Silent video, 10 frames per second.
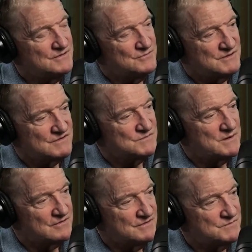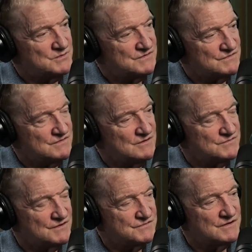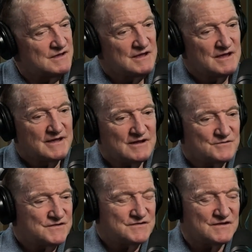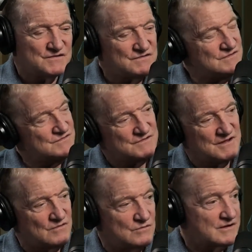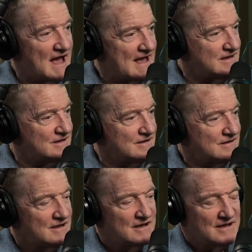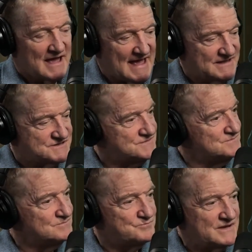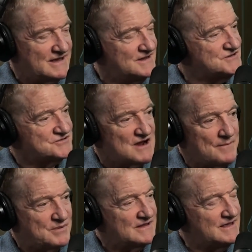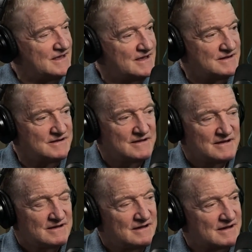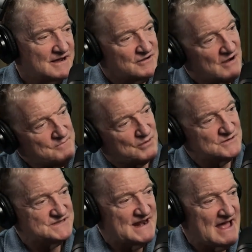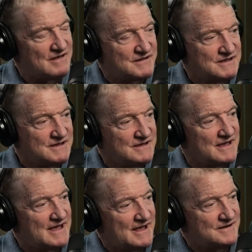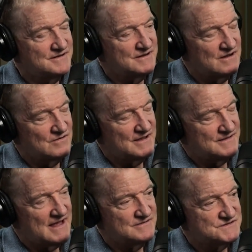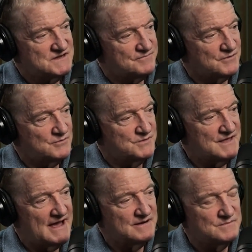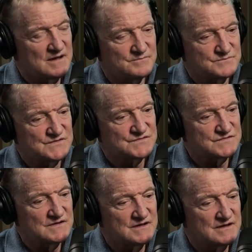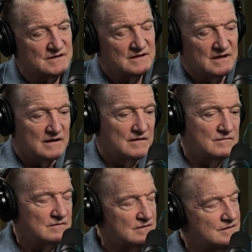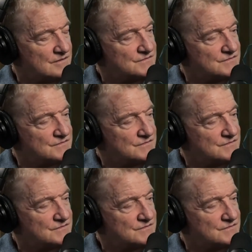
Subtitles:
know the experience, but just, such a, it's just, look at you, handsome, big, strapping kid, got a great personality, and, and suffering with that. I'm just, I don't know,